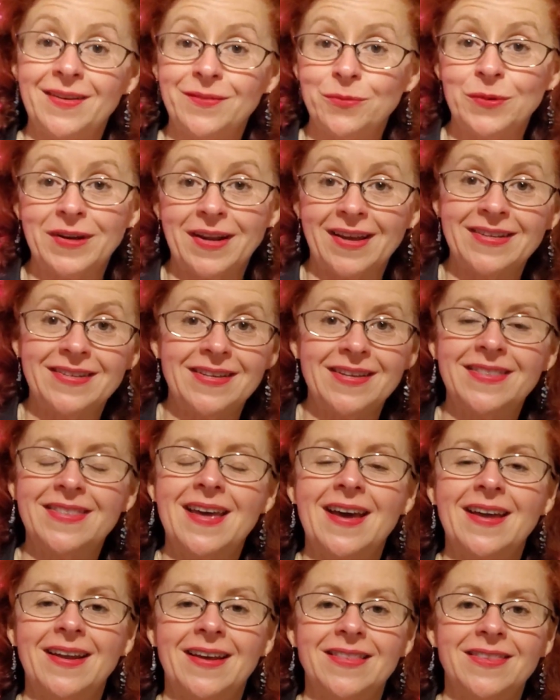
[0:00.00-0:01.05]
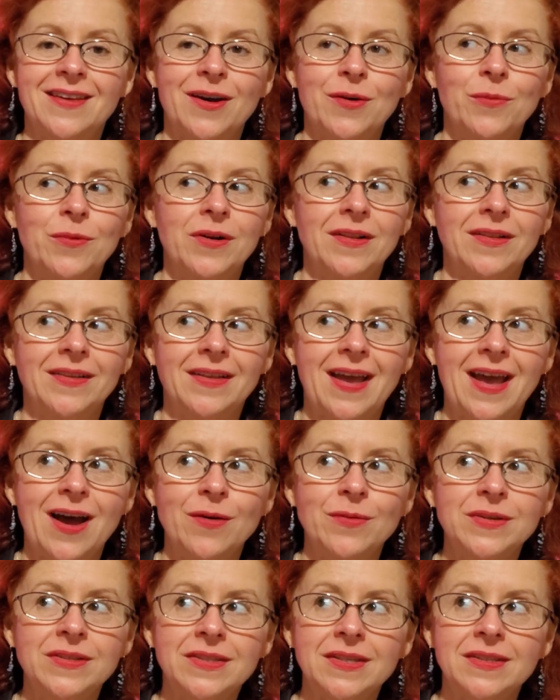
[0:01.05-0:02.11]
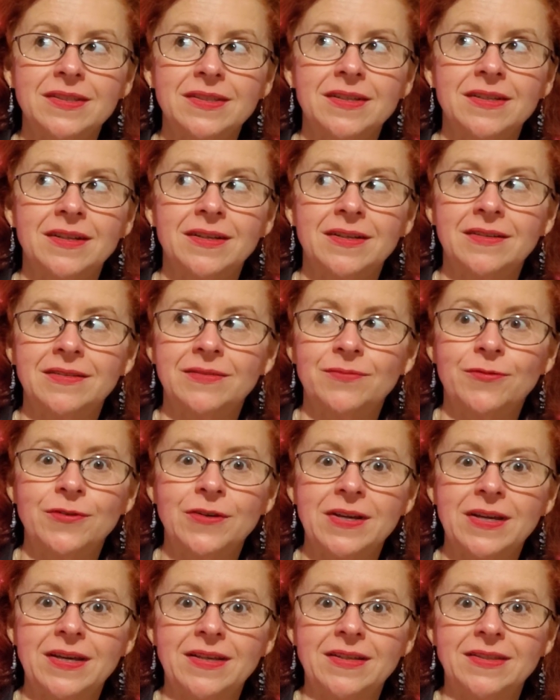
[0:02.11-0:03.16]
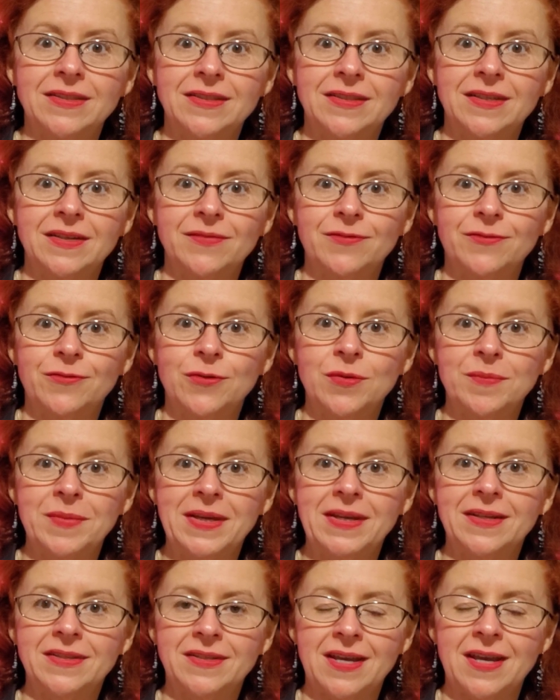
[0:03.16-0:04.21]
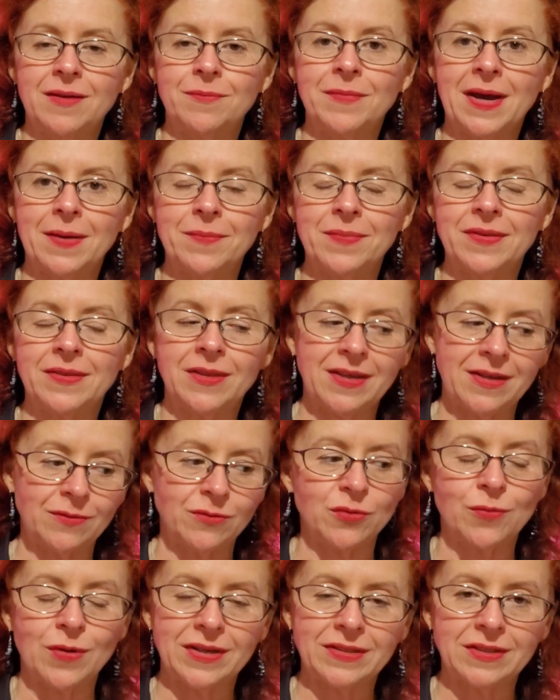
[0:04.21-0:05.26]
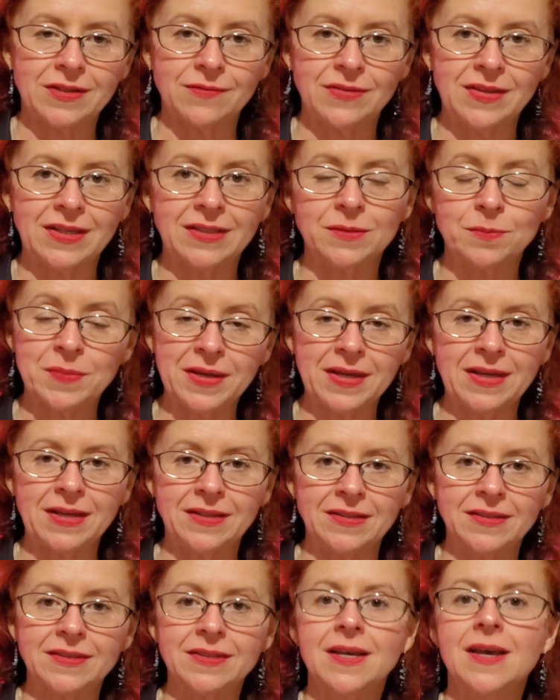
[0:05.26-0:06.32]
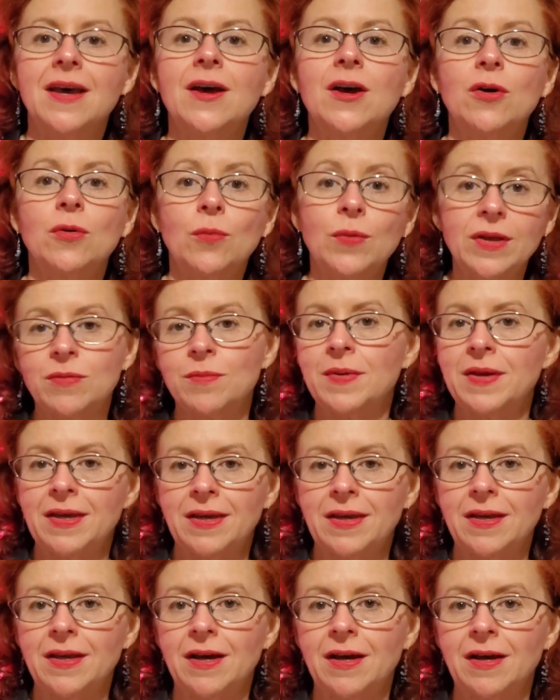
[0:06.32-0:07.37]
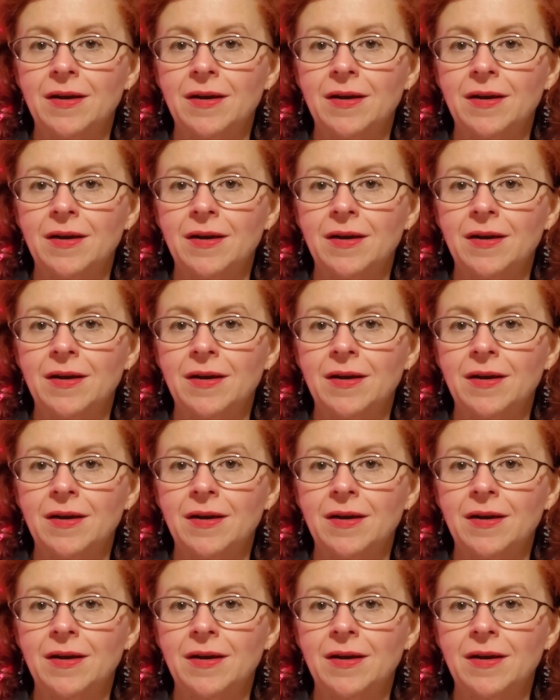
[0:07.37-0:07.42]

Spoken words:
when I did that, I thought, well, how is this going to freeze for me to take the rest of these beans with me